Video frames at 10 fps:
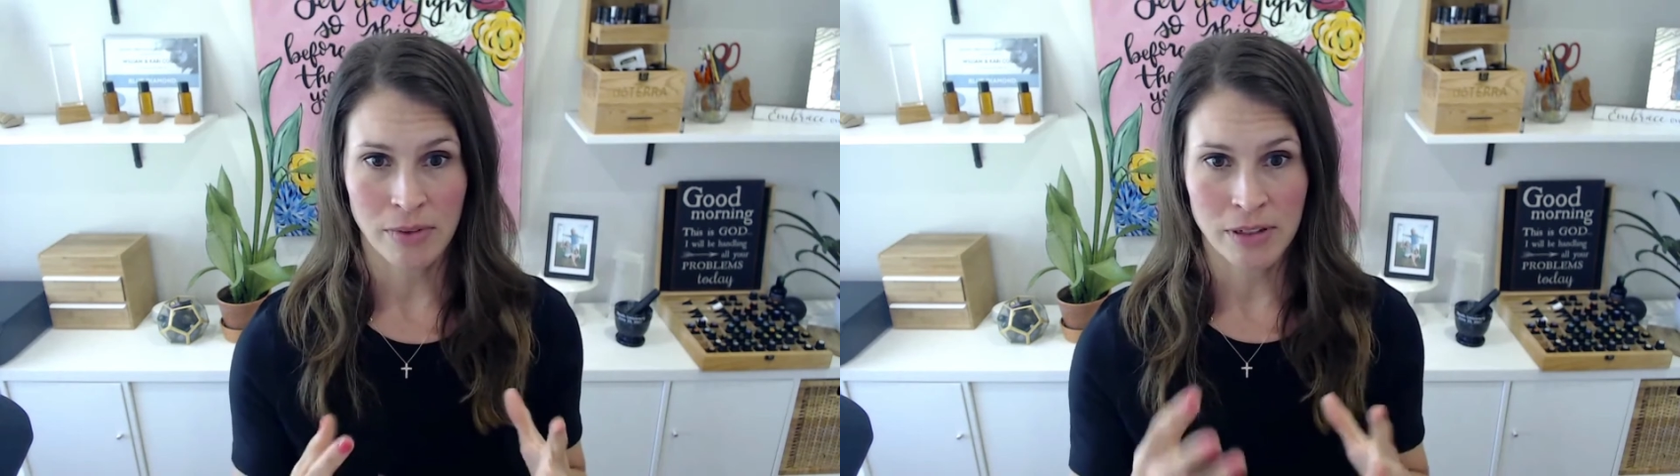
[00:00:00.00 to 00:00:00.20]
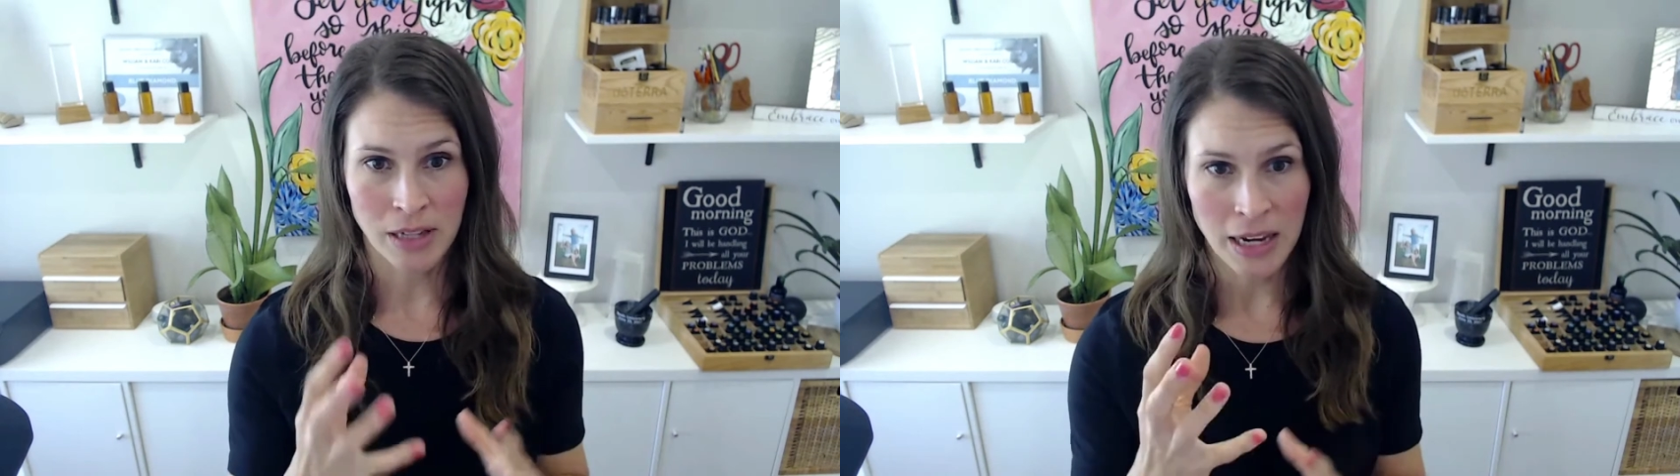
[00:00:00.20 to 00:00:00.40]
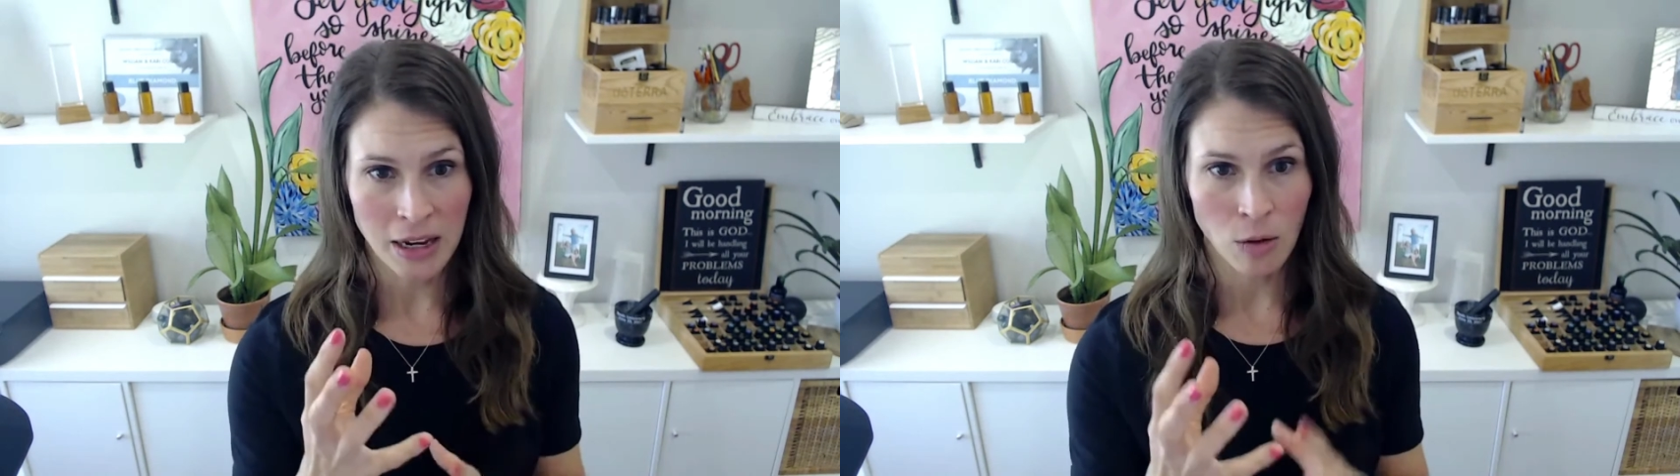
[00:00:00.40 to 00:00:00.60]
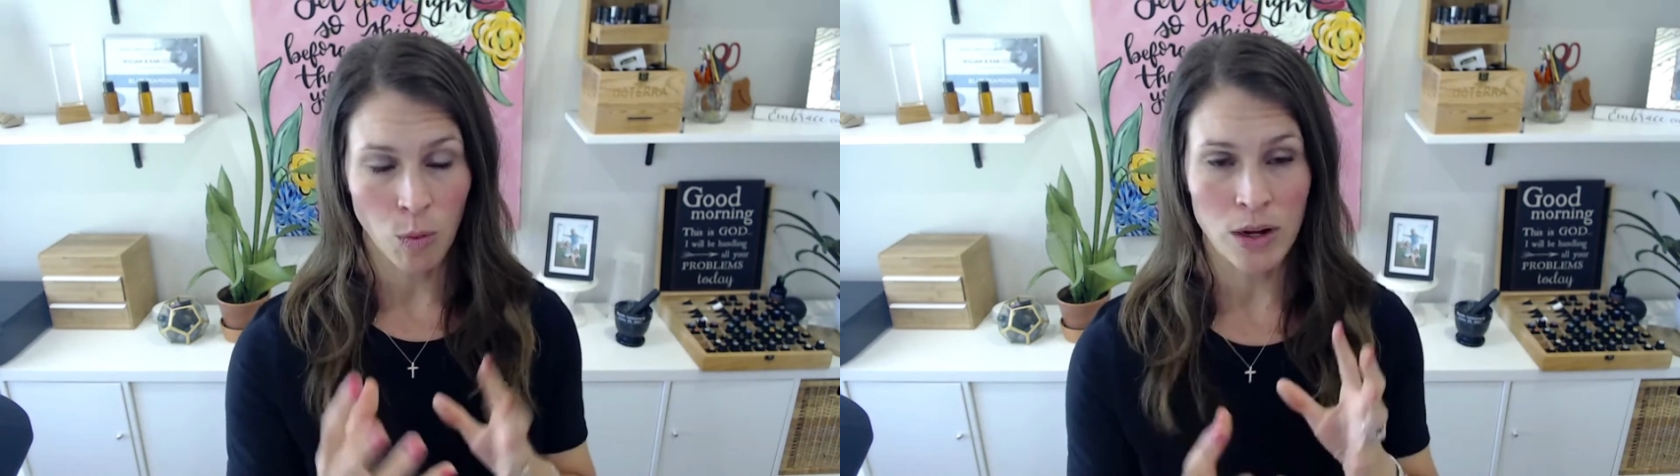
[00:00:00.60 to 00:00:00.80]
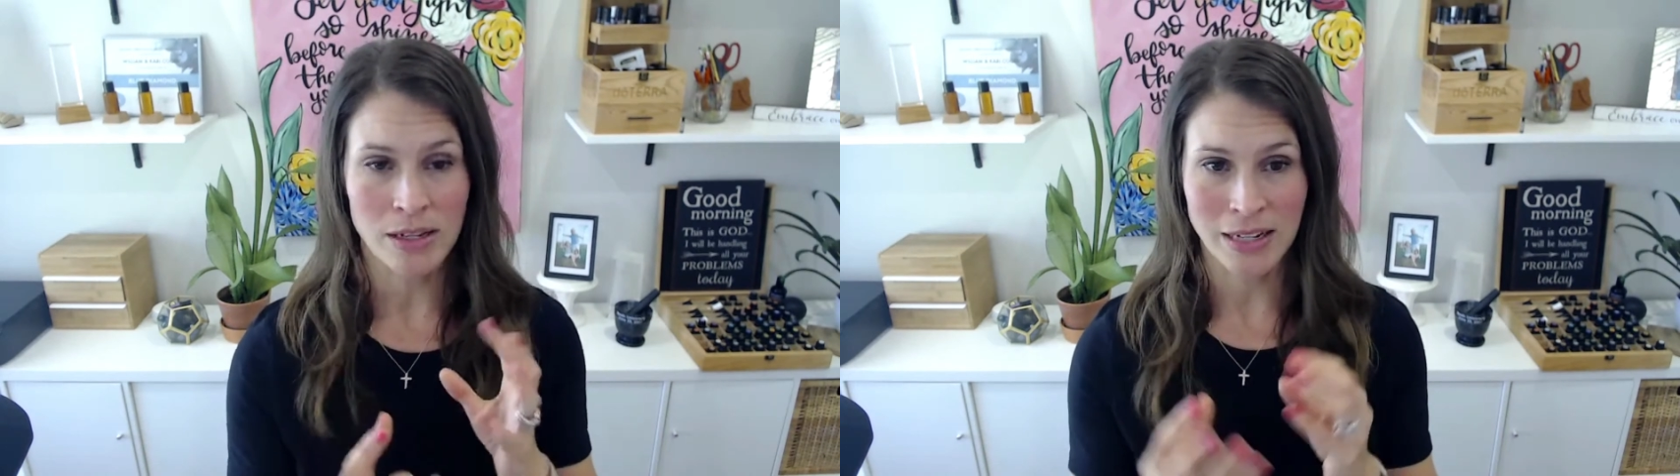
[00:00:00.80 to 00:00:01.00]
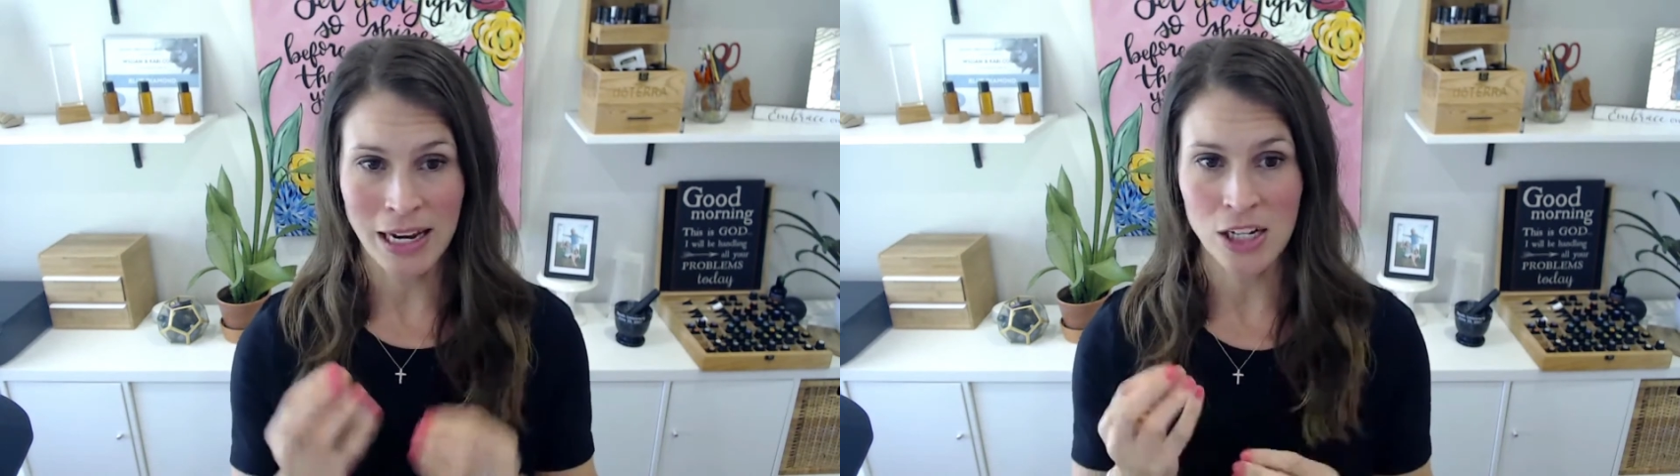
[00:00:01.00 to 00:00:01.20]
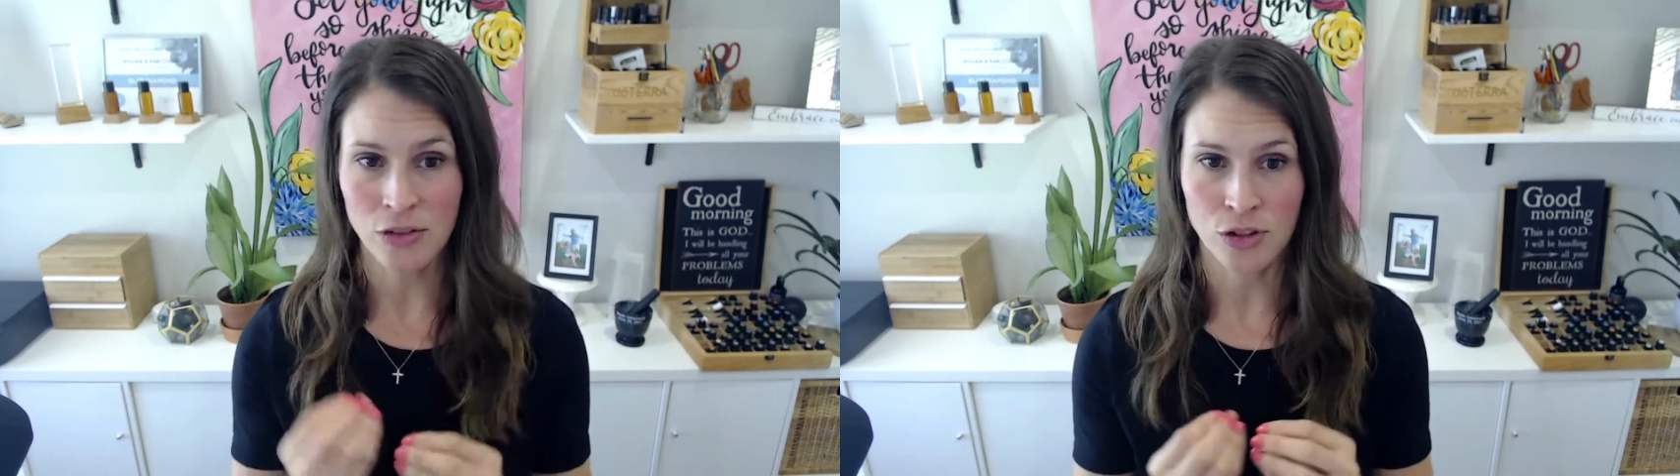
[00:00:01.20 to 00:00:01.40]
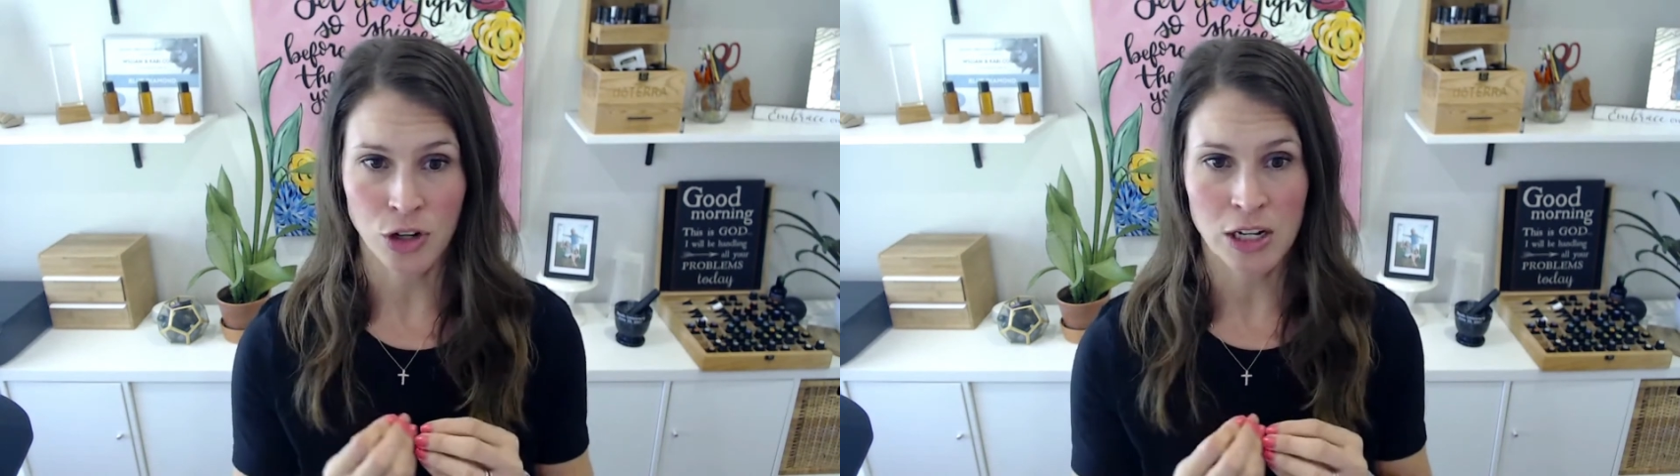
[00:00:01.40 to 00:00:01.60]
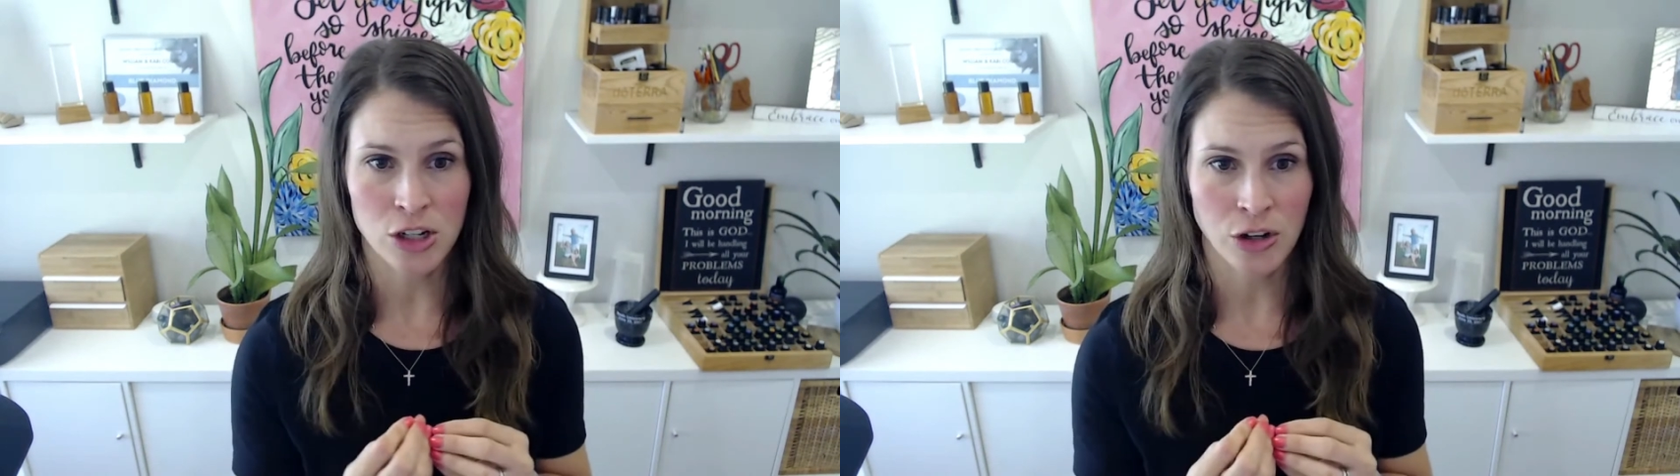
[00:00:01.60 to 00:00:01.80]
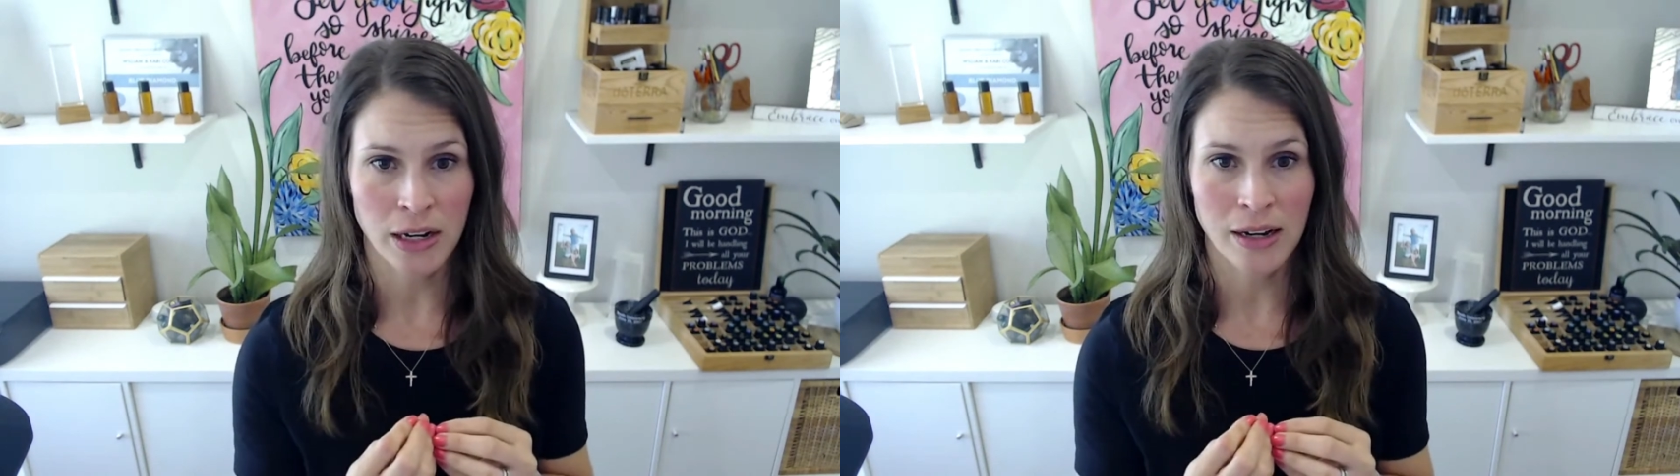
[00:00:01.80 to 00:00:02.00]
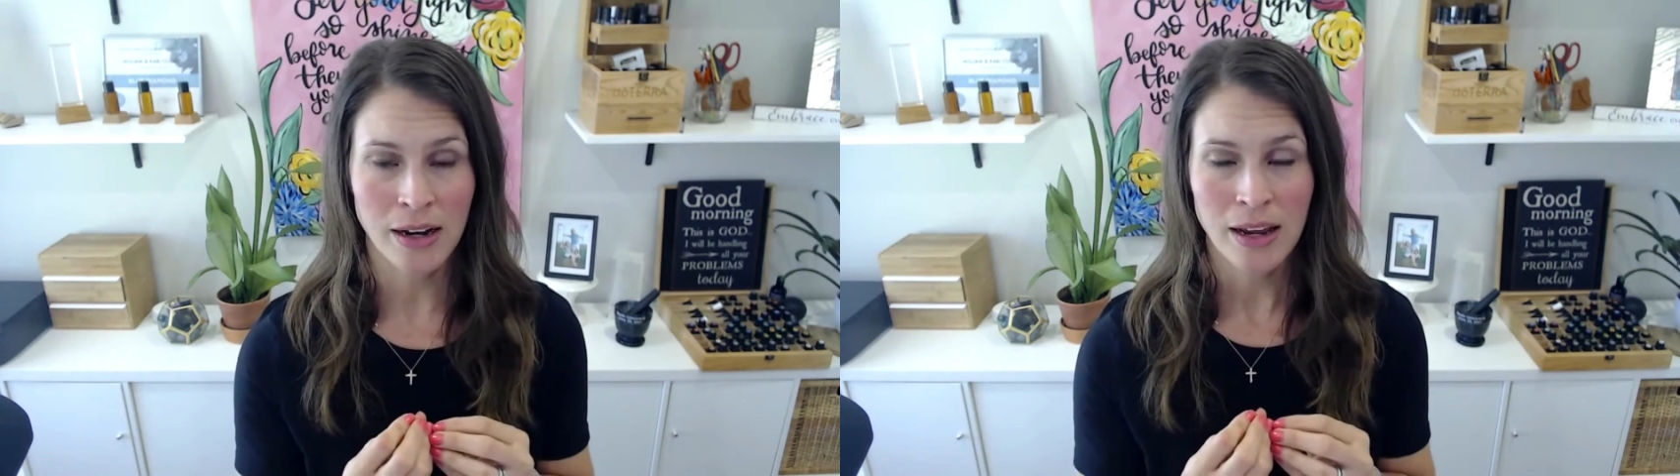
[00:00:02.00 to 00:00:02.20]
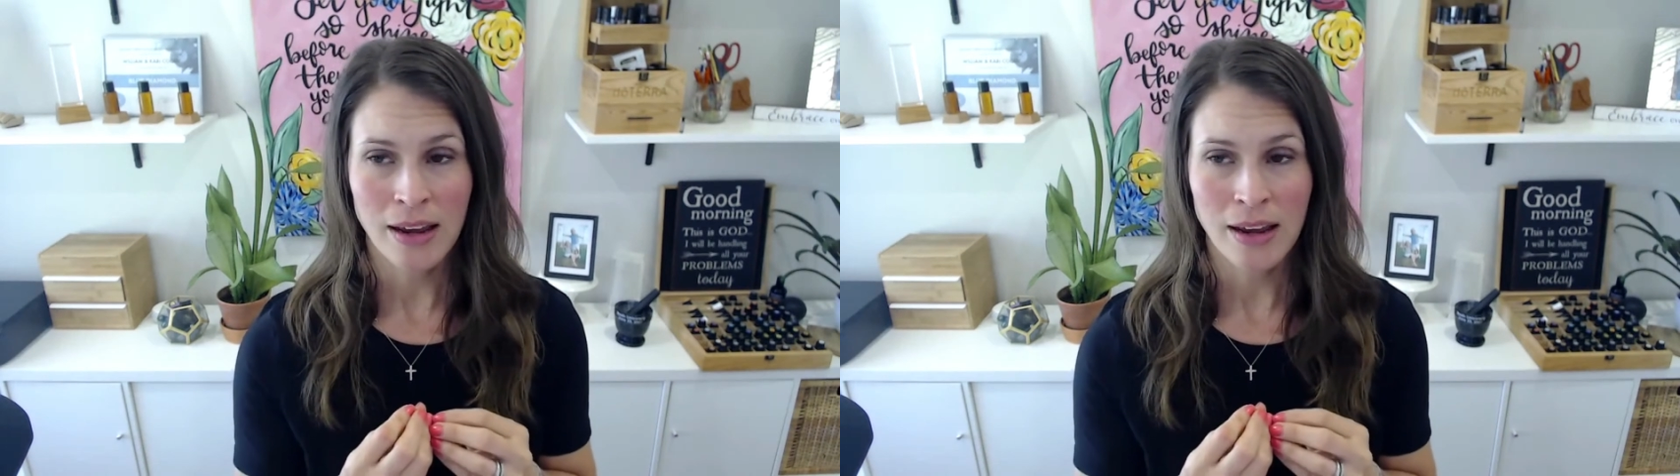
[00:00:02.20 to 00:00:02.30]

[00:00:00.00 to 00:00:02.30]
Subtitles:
seeing what stage of stress you're in,